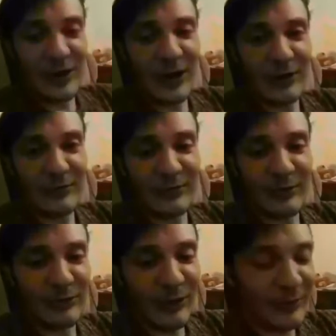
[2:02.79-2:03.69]
yeah,
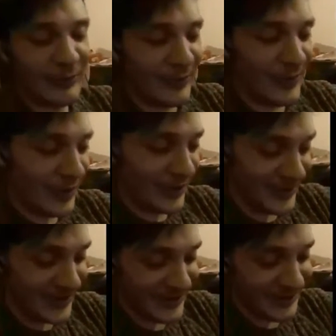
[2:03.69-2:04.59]
there was a lot of
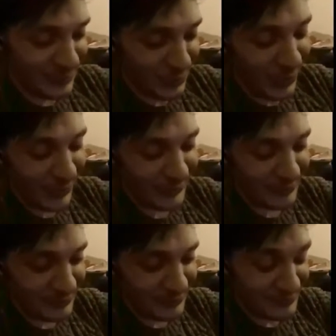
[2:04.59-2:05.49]
there was a lot
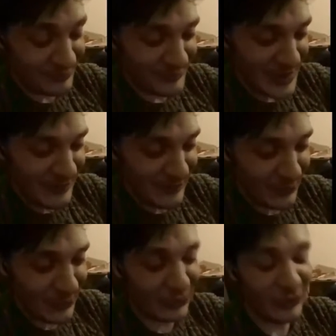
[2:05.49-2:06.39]
of
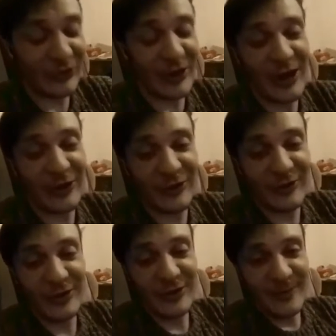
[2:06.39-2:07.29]
influences, I guess,